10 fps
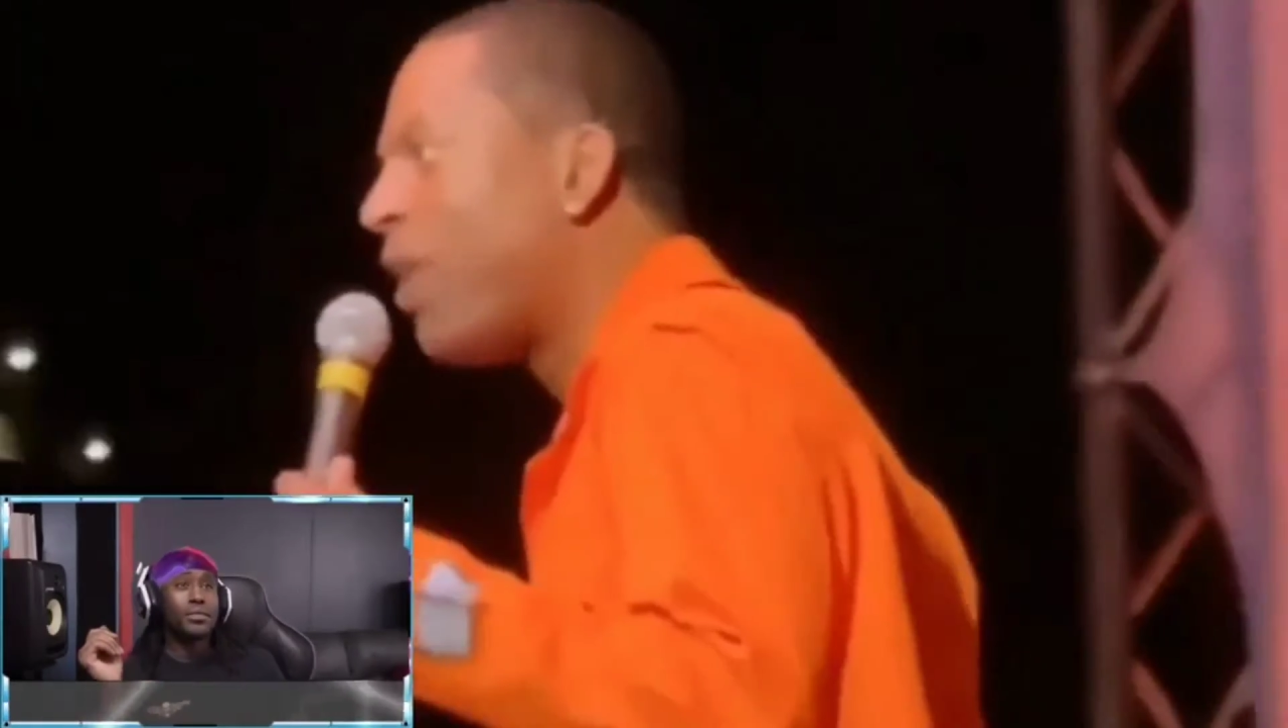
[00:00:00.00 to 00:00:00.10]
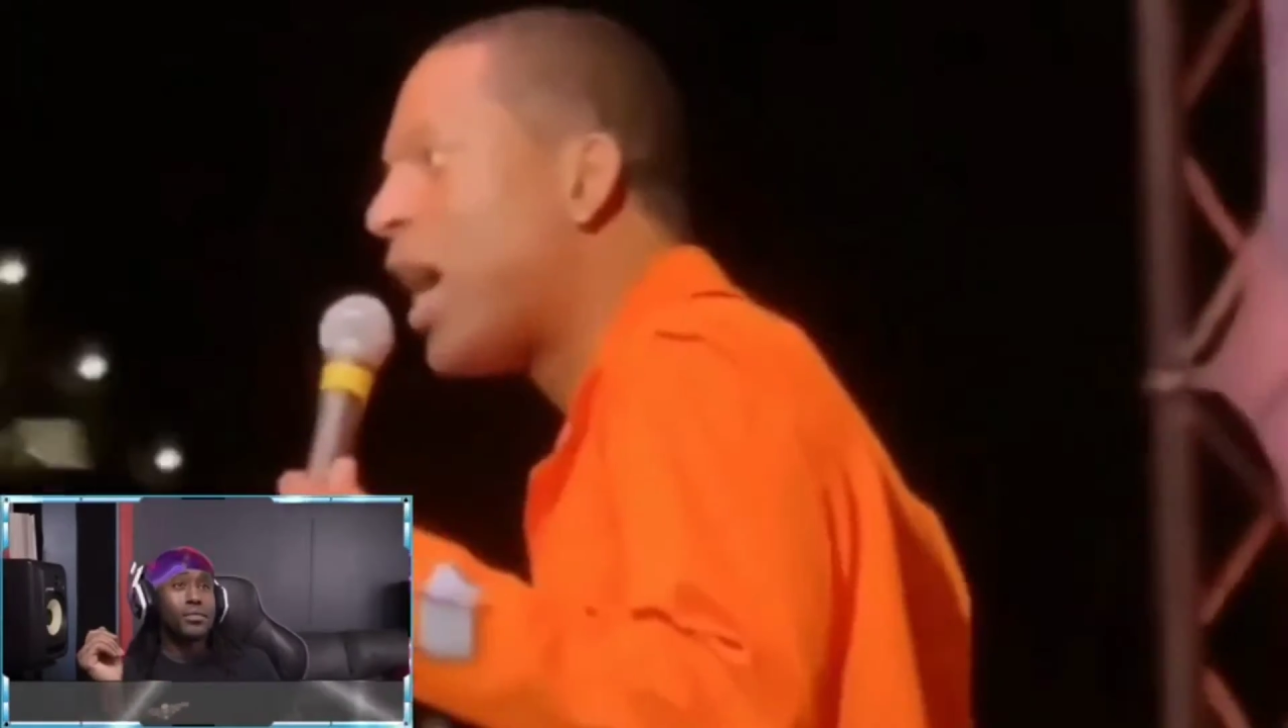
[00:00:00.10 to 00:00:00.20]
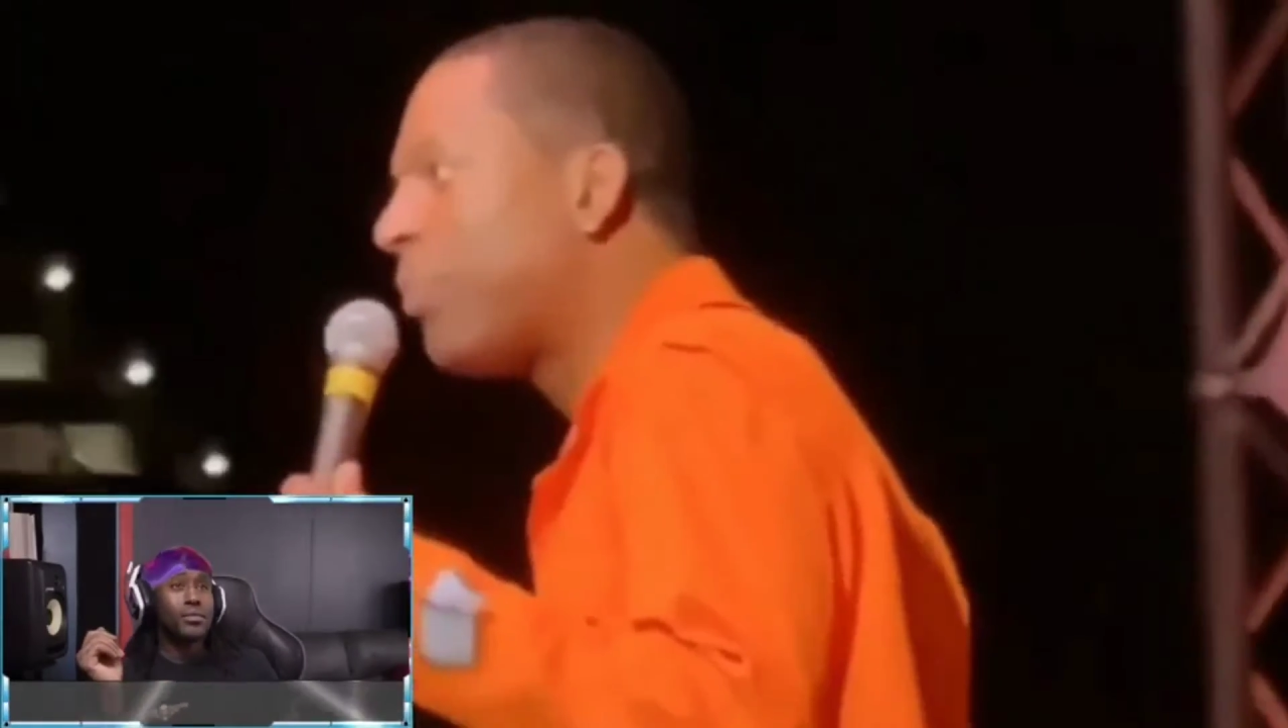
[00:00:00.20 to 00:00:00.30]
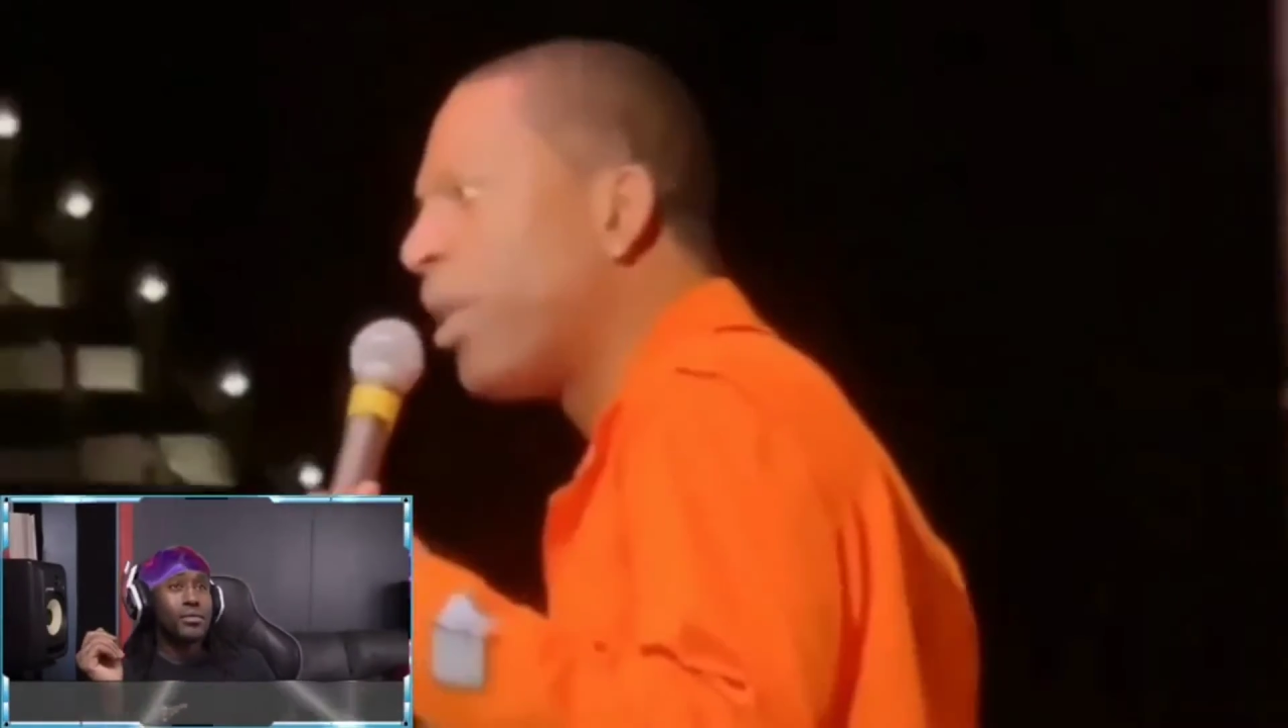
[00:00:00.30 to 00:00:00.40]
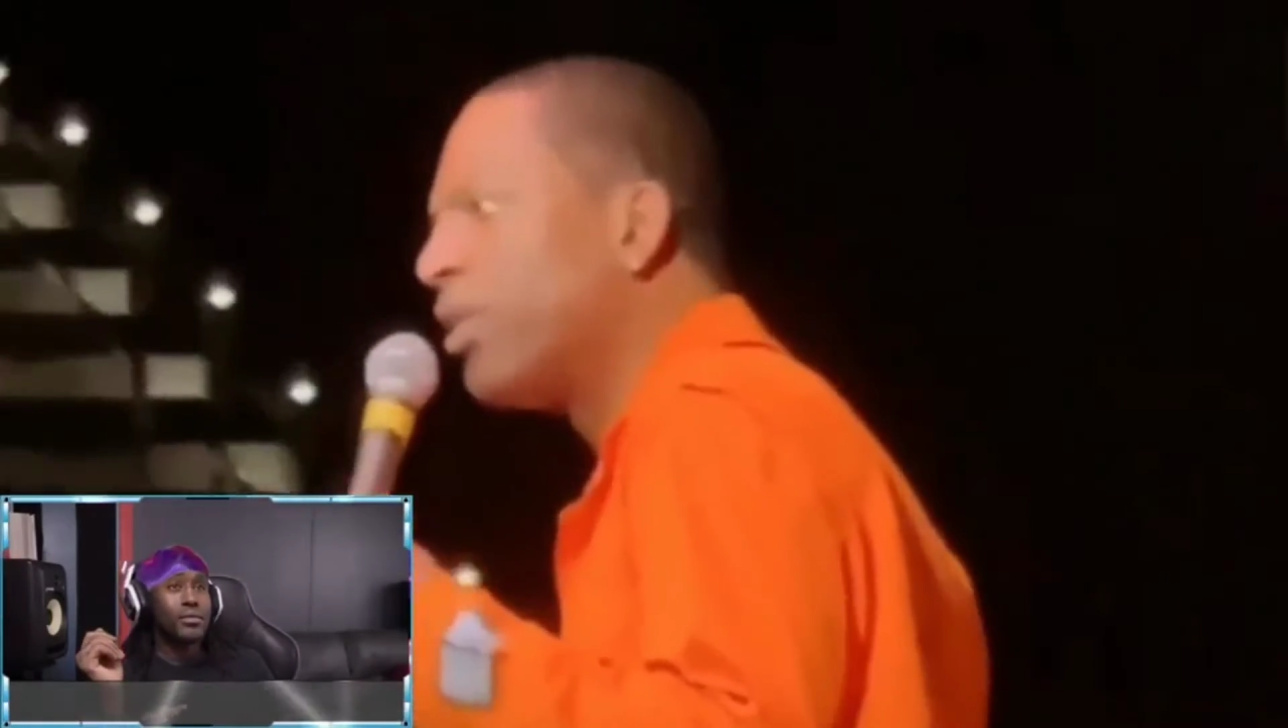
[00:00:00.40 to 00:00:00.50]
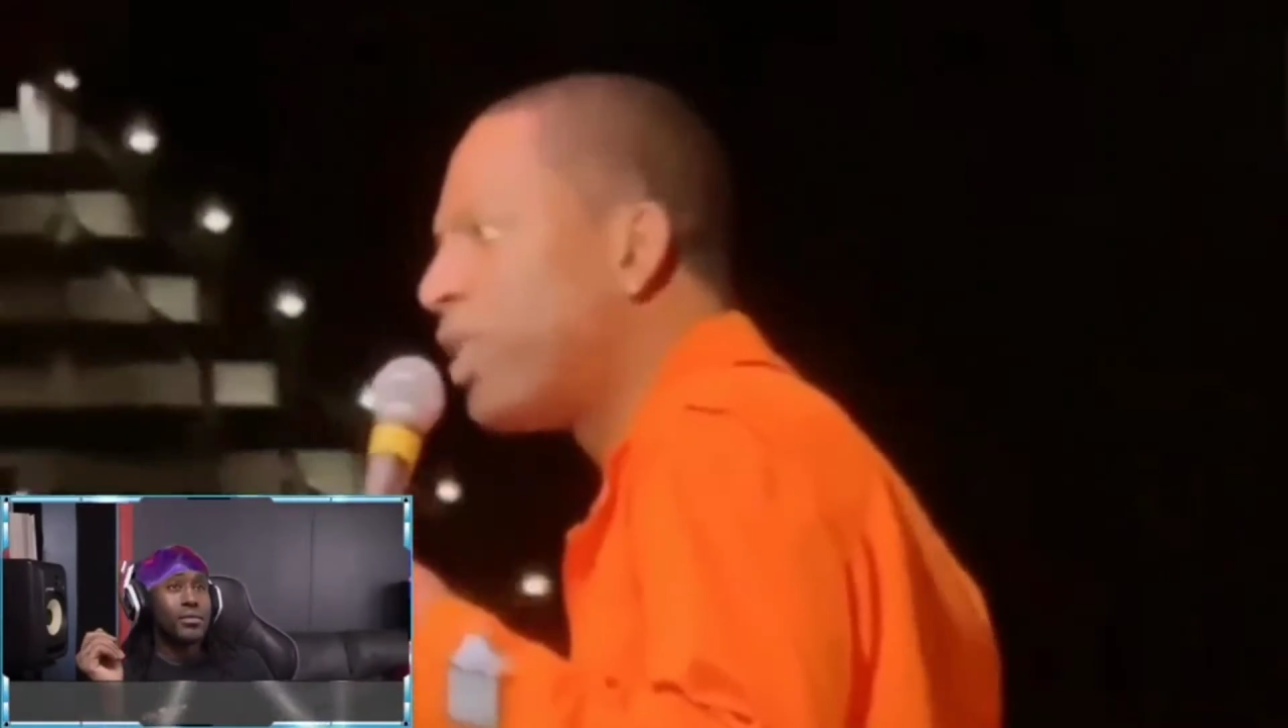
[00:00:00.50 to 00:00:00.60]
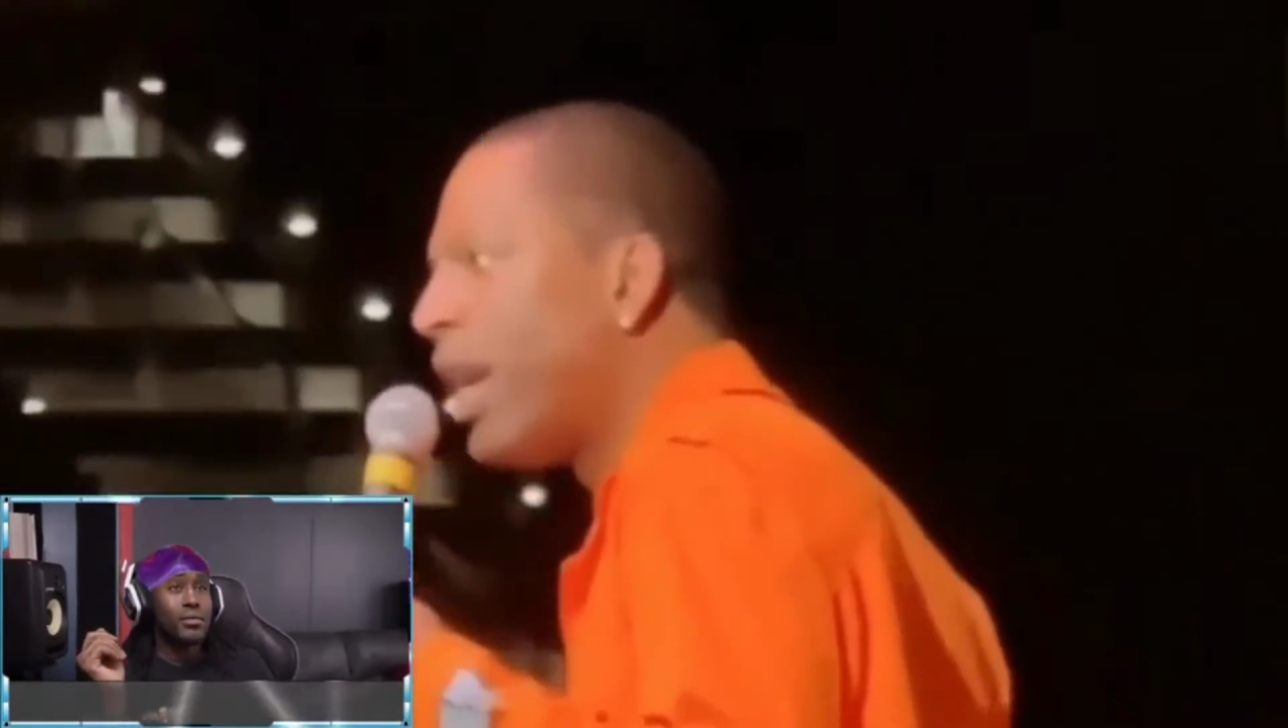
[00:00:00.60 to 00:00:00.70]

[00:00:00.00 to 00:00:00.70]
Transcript: of rock brothers.